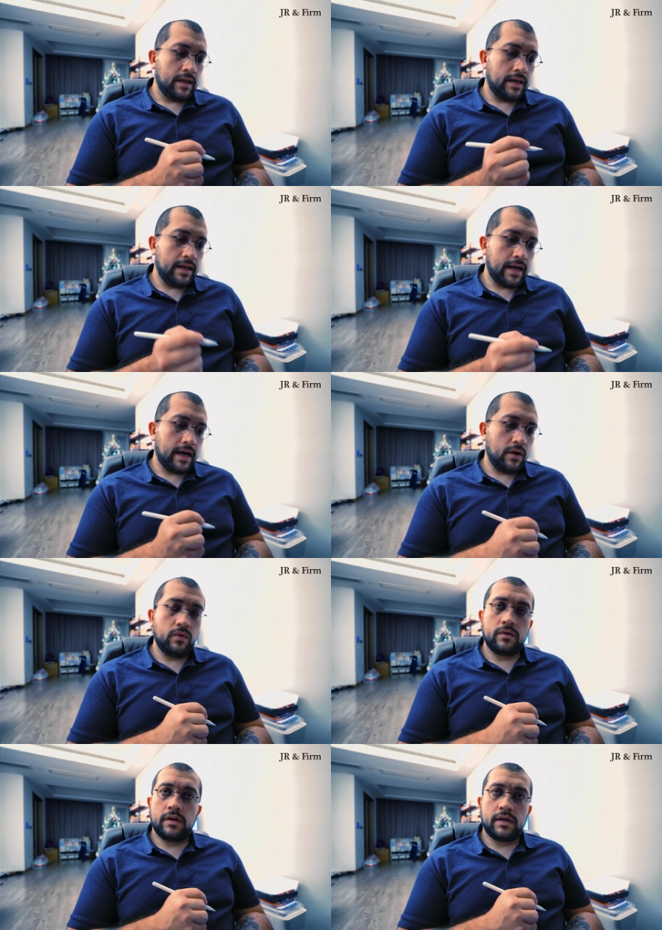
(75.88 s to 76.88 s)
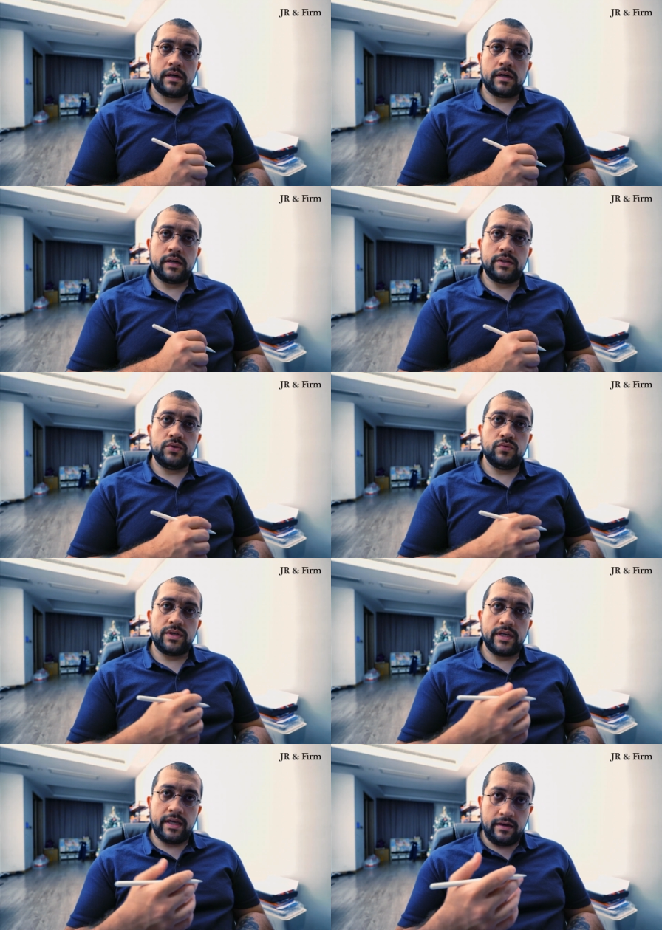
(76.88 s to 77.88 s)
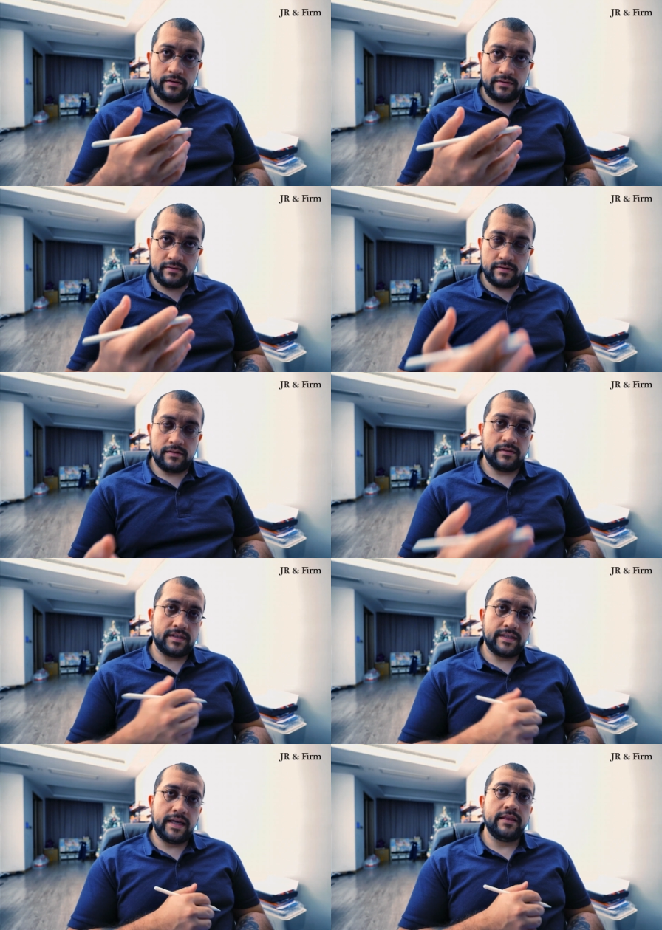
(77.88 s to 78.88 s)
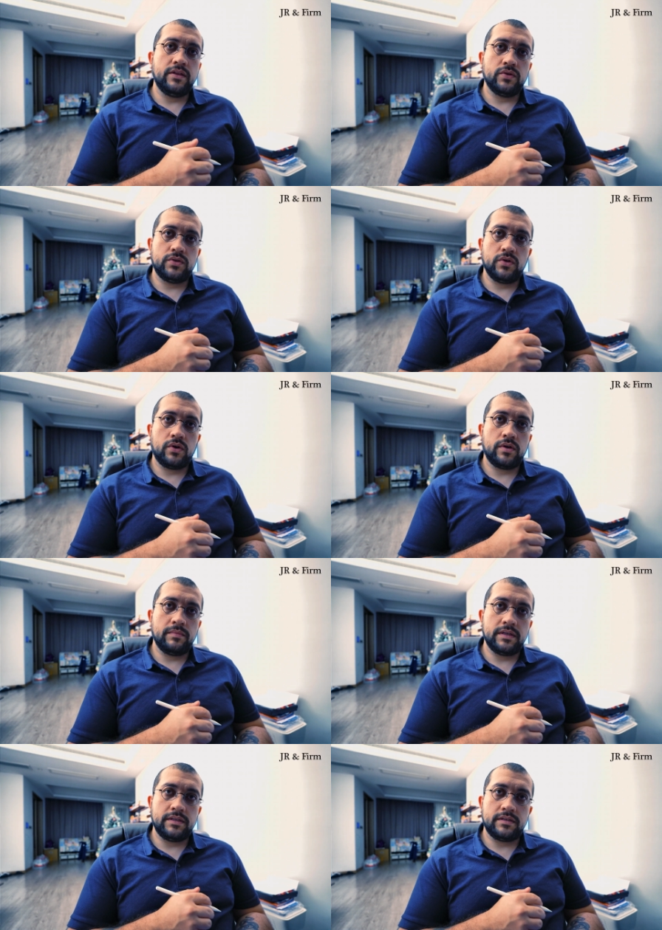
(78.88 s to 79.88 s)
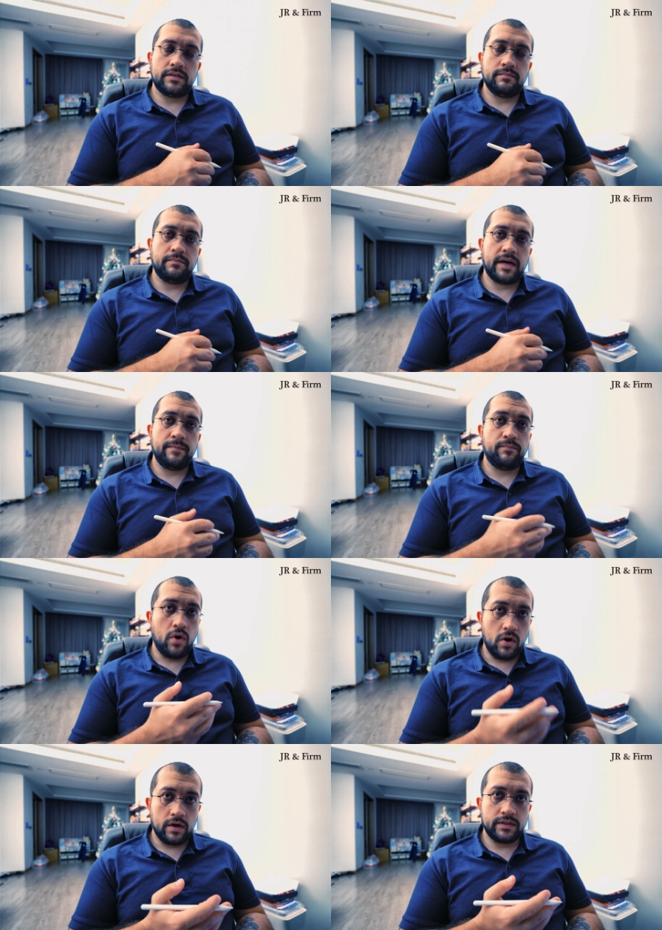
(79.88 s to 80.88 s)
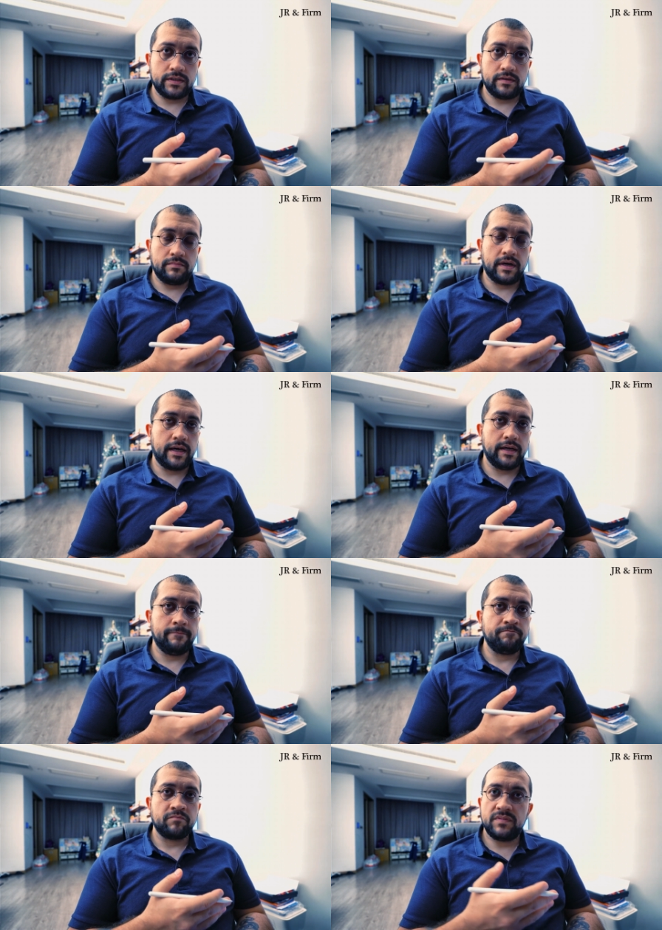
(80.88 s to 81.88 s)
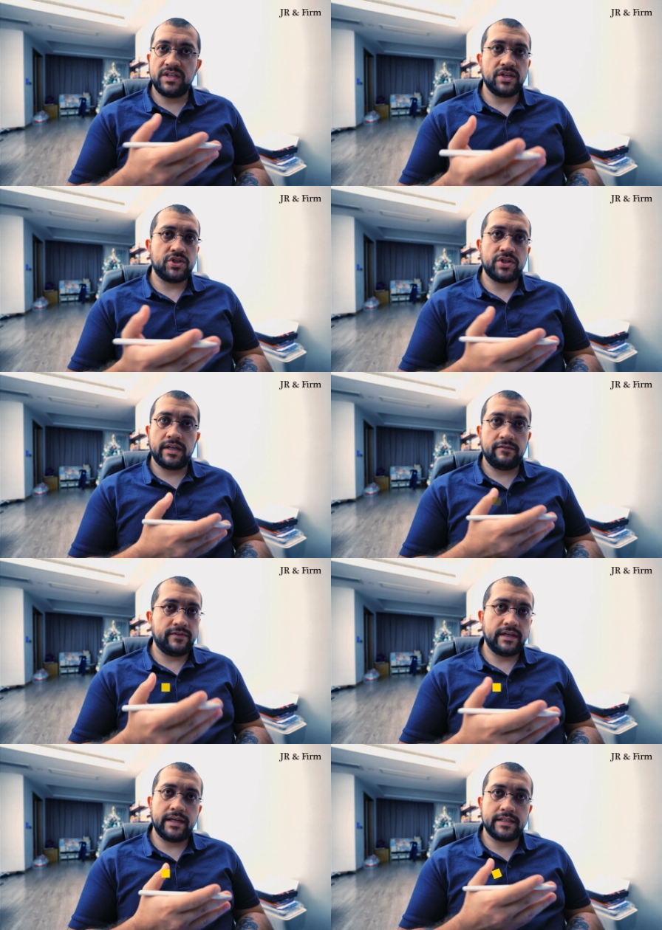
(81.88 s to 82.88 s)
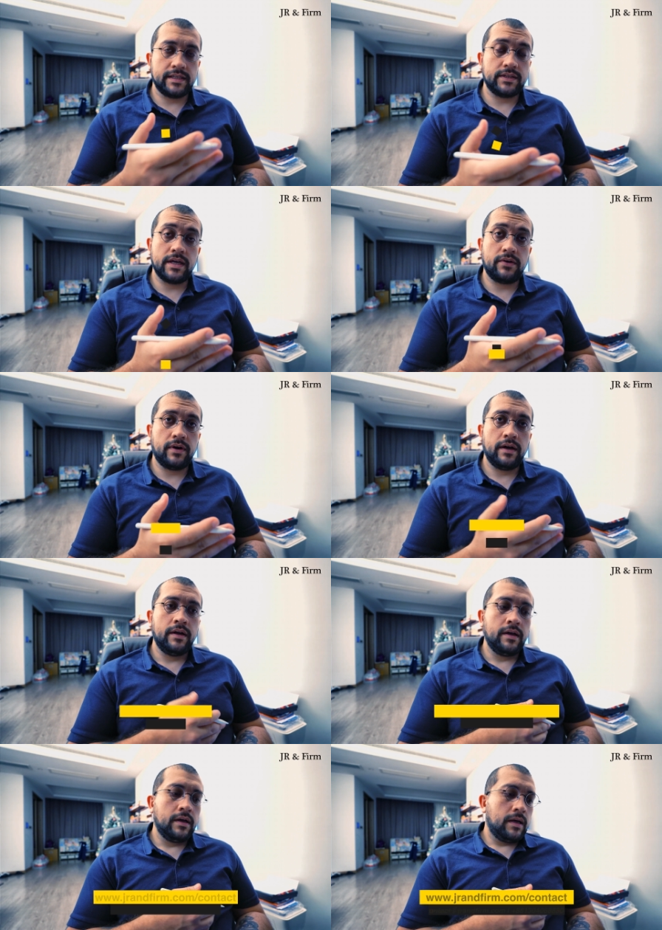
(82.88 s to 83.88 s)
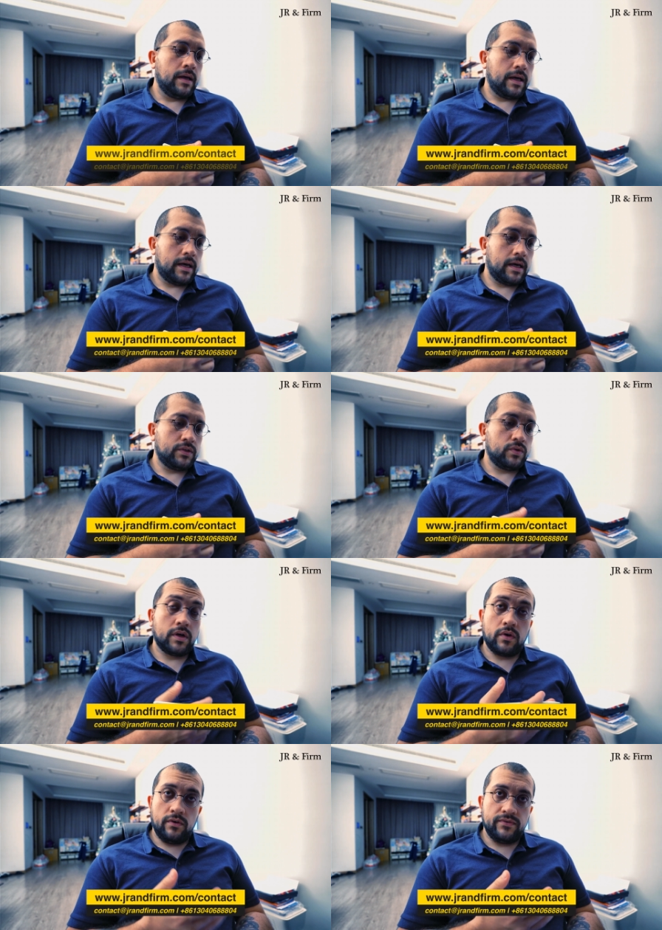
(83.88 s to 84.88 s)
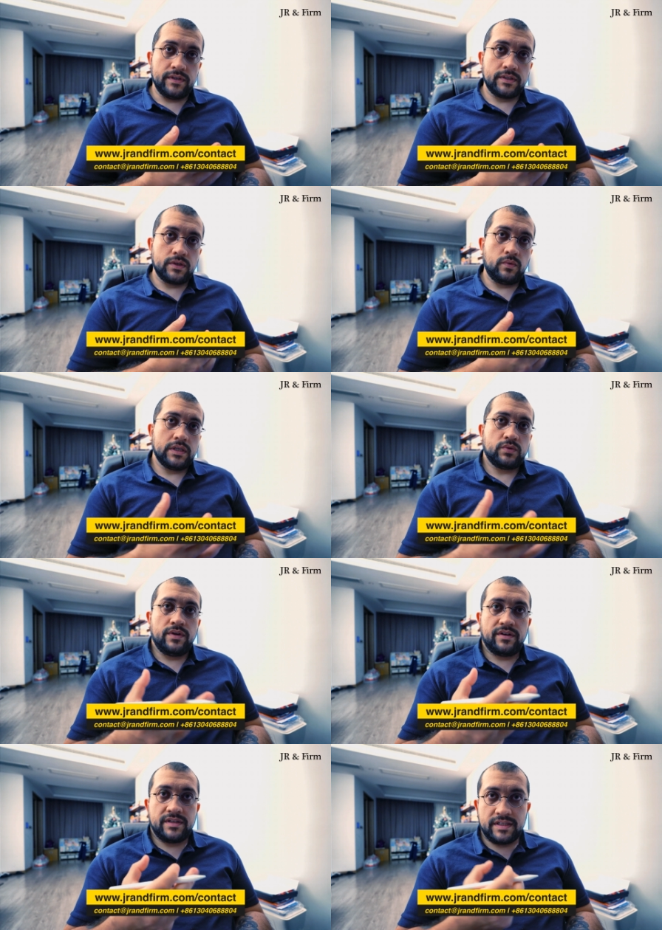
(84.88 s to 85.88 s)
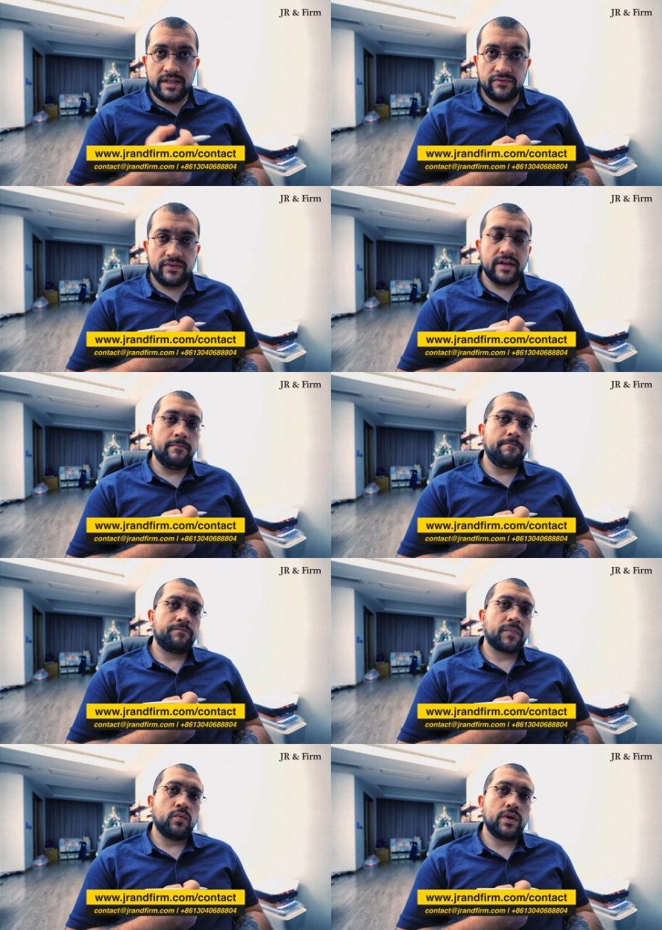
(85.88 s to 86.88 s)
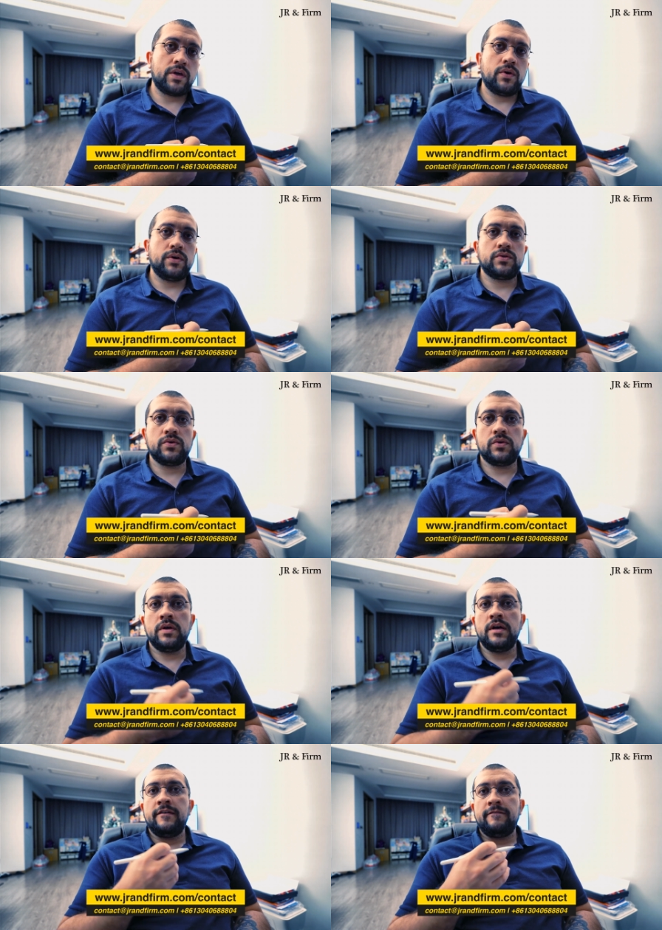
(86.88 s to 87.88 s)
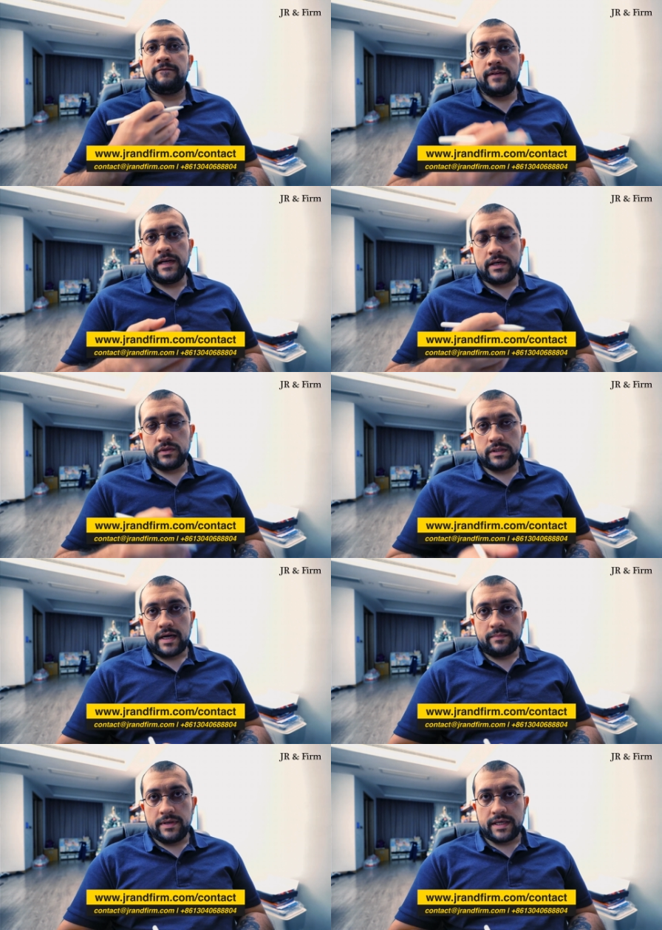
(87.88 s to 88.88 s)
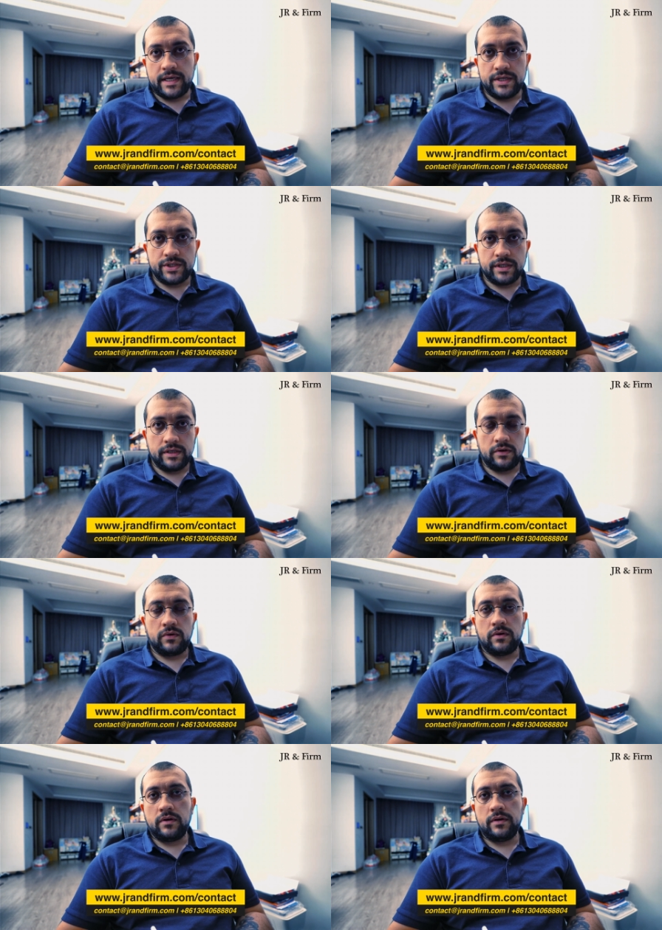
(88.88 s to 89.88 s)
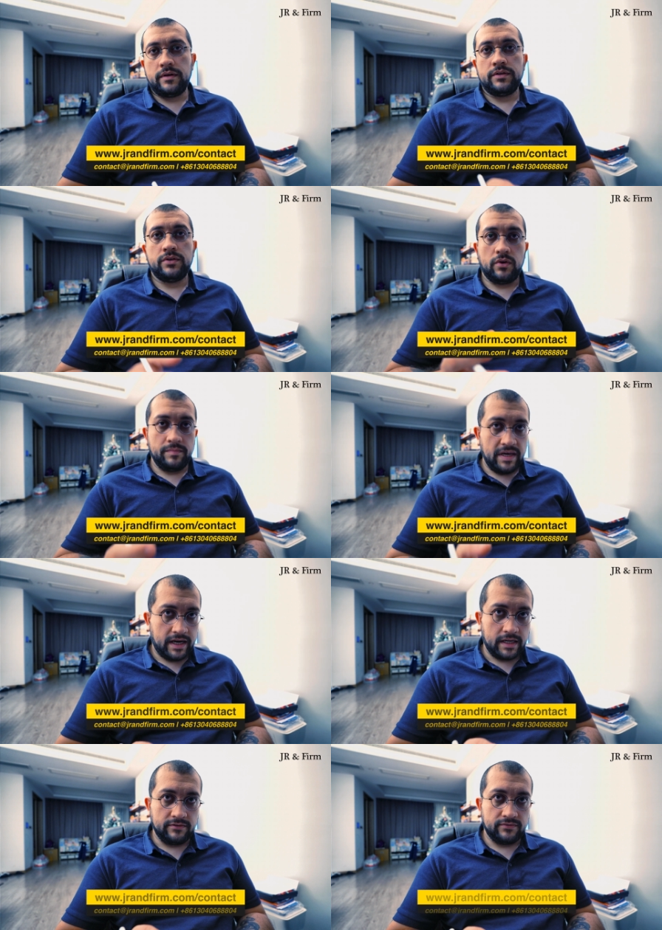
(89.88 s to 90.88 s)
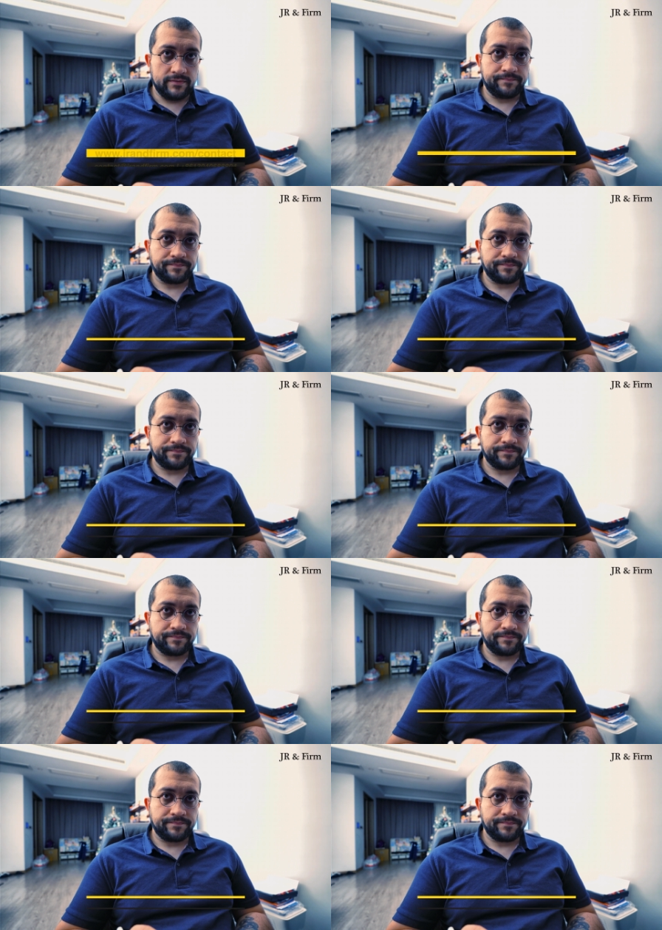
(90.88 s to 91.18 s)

Now you can send those documents by post, by DHL, FedEx, etc. To our office. So once we receive them, we're going to fill out the application on your behalf.